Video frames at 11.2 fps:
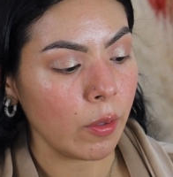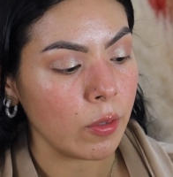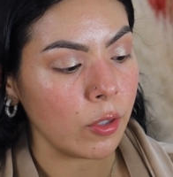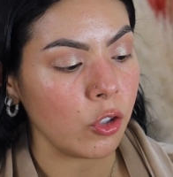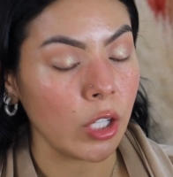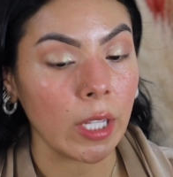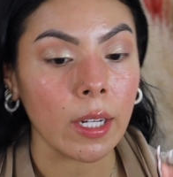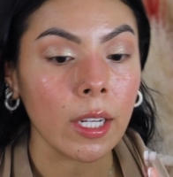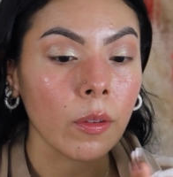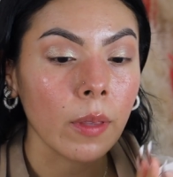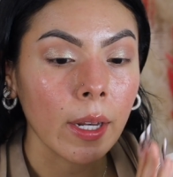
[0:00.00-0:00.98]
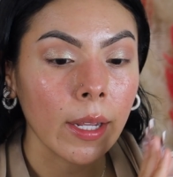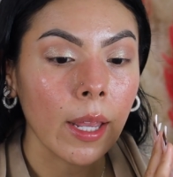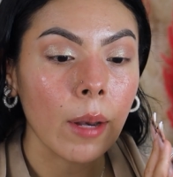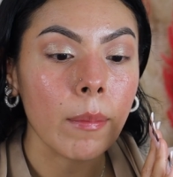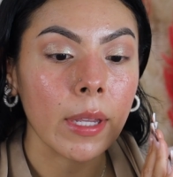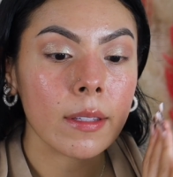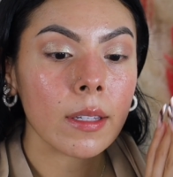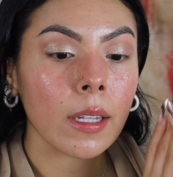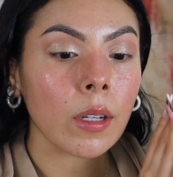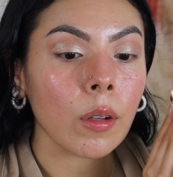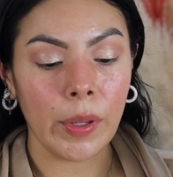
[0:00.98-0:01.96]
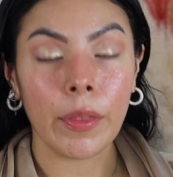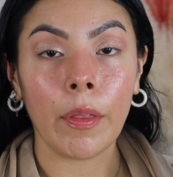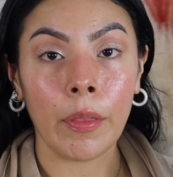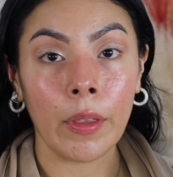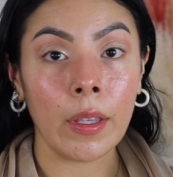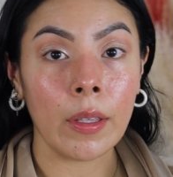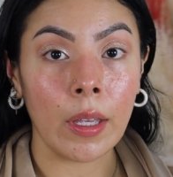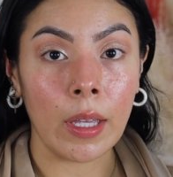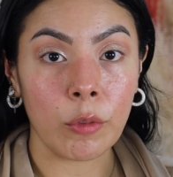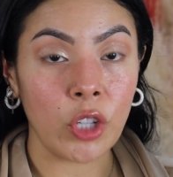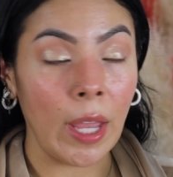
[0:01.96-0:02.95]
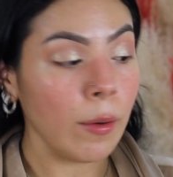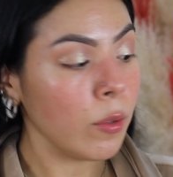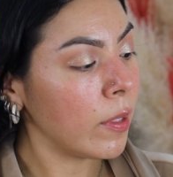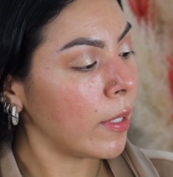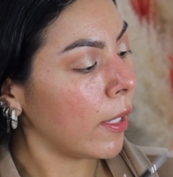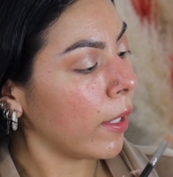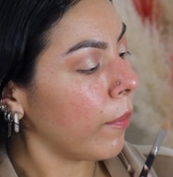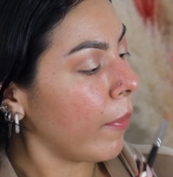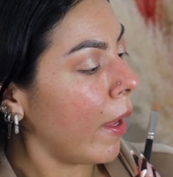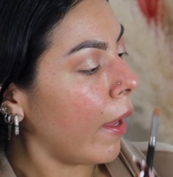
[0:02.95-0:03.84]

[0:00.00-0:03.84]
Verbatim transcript: There's a shade in here that I kind of mixed in with the um, shadow stick.